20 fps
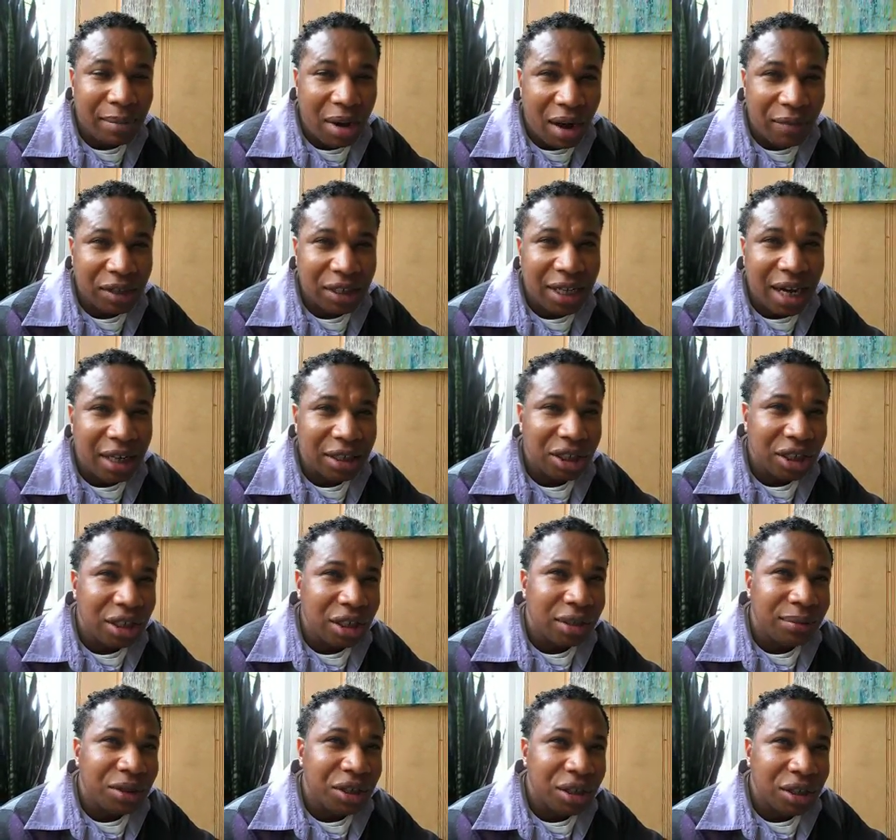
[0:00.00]
Marvin Doc
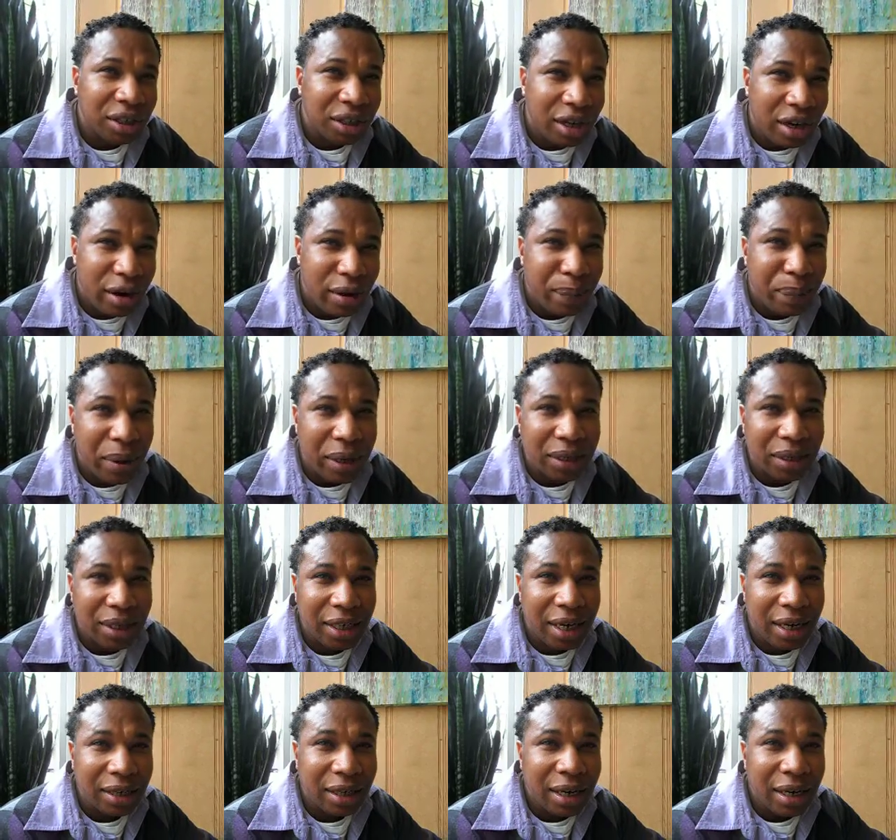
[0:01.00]
Cheatham, to the current
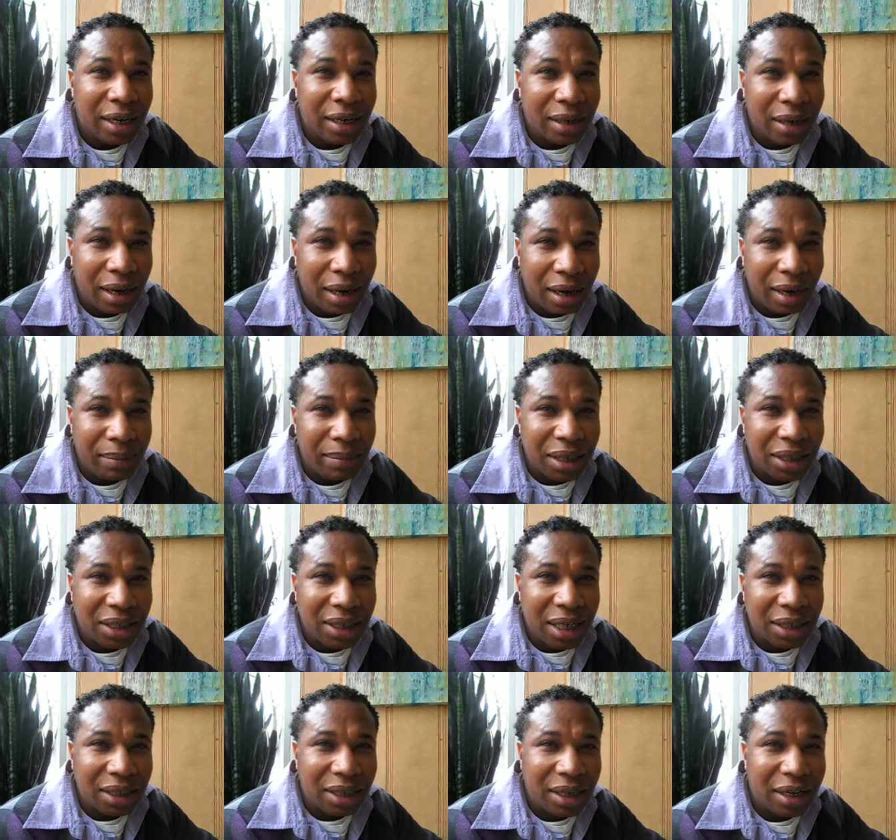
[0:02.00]
president, uh, Ms.
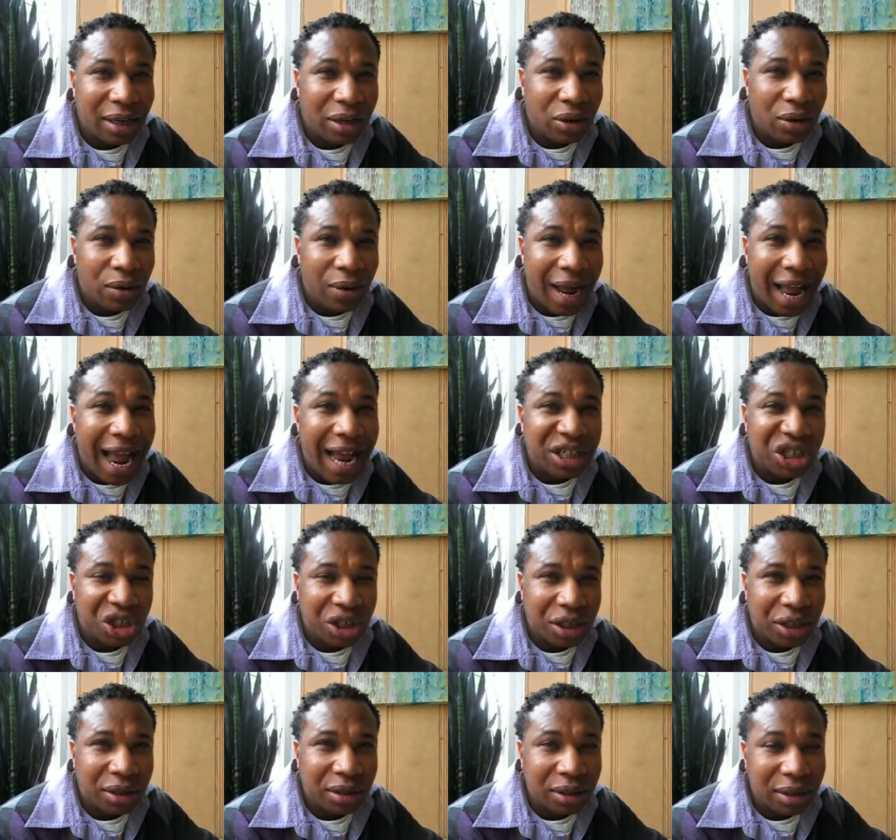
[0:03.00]
Tessa Hill-Aston.